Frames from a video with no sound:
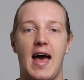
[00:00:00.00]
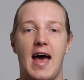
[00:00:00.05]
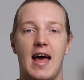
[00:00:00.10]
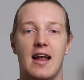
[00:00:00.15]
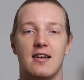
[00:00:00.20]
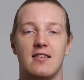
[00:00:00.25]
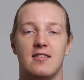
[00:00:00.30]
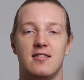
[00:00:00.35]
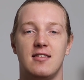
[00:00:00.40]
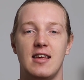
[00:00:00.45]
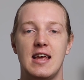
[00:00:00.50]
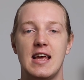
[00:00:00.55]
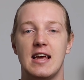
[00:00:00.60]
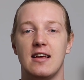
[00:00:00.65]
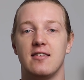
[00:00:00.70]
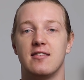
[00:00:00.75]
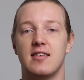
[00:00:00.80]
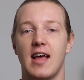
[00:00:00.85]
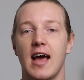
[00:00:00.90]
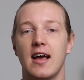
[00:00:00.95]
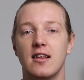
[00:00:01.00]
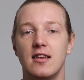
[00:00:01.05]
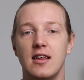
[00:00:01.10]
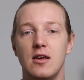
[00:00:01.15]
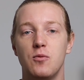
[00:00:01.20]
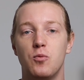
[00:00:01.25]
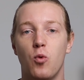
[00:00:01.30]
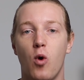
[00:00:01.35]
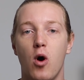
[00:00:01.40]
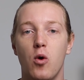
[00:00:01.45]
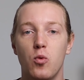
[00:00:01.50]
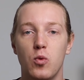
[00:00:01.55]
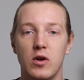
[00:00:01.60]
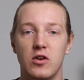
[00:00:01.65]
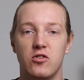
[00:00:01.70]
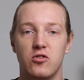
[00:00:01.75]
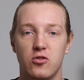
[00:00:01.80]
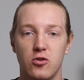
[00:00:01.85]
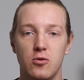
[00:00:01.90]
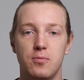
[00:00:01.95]
and see exactly what we
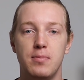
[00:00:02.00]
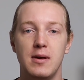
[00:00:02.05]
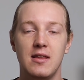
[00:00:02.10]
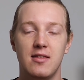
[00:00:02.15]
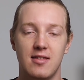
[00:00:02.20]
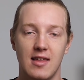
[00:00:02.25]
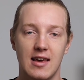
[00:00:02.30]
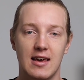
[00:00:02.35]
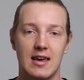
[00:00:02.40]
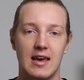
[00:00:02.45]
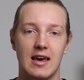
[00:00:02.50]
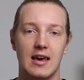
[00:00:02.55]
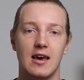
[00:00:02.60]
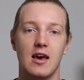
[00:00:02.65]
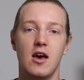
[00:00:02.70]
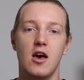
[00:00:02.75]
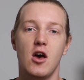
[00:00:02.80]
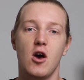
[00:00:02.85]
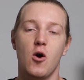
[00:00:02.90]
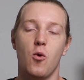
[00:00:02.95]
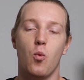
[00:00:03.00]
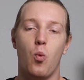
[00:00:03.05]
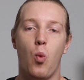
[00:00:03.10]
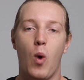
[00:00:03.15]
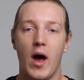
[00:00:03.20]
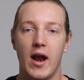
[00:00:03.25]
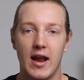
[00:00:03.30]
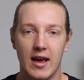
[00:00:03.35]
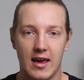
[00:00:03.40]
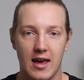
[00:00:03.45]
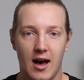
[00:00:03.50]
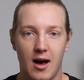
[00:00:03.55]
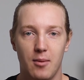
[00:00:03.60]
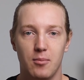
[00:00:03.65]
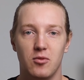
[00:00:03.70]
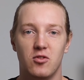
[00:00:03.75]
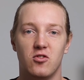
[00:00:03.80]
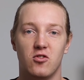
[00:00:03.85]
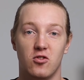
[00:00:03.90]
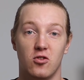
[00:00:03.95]
should be thinking when it
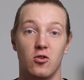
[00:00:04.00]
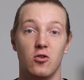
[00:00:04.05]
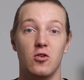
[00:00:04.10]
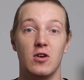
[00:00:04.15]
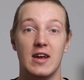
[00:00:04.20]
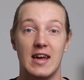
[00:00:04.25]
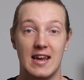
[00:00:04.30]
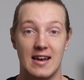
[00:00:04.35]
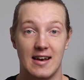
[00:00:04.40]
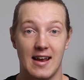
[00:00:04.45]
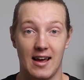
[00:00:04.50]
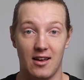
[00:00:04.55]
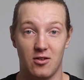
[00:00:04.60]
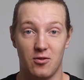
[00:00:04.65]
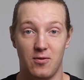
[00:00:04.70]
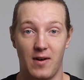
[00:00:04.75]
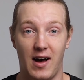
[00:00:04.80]
comes to index